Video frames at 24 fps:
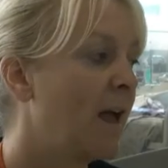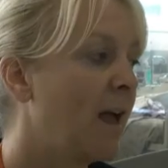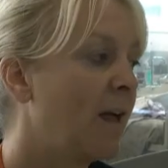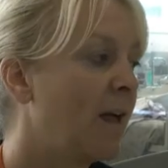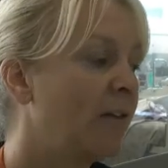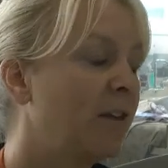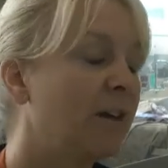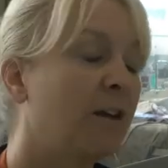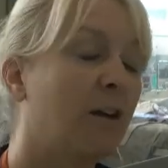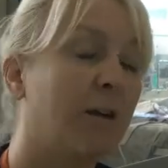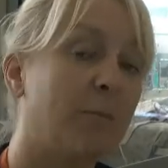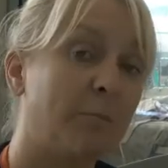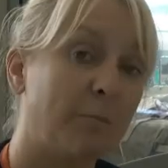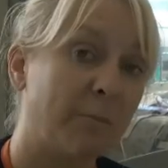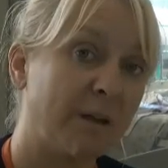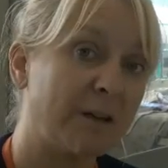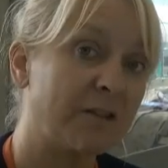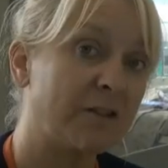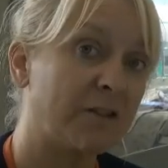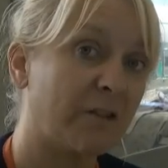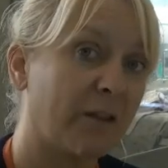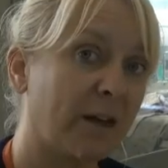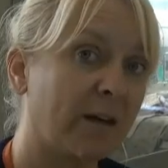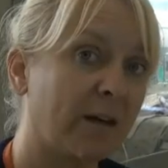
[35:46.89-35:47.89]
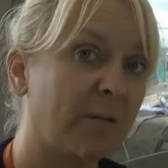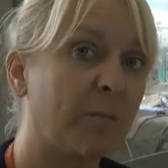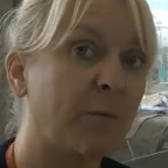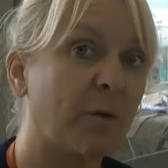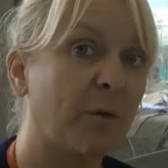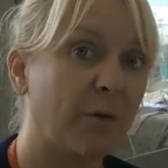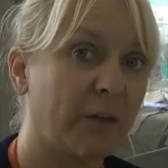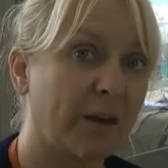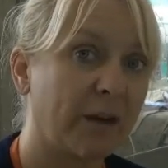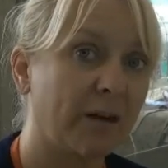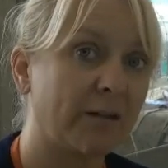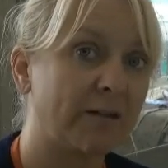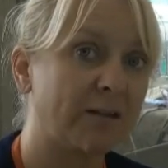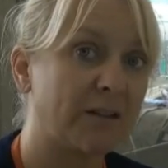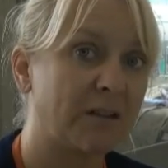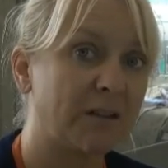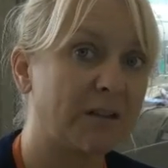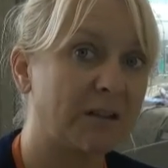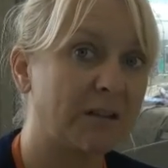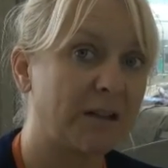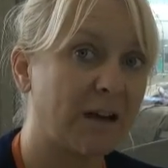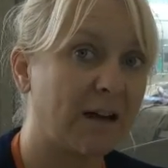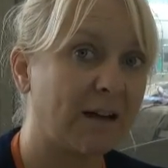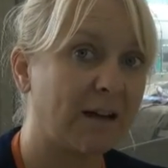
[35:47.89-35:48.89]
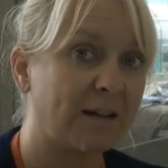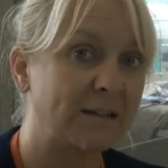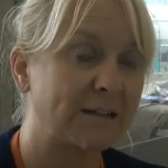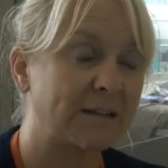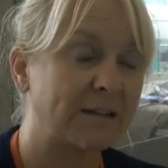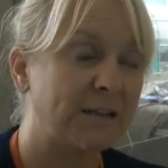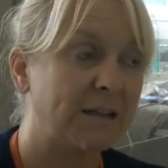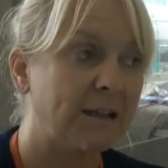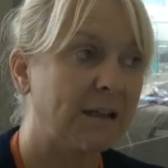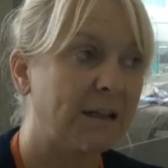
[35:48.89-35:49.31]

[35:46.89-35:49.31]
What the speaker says: and then I'd measure that and put that onto the chart.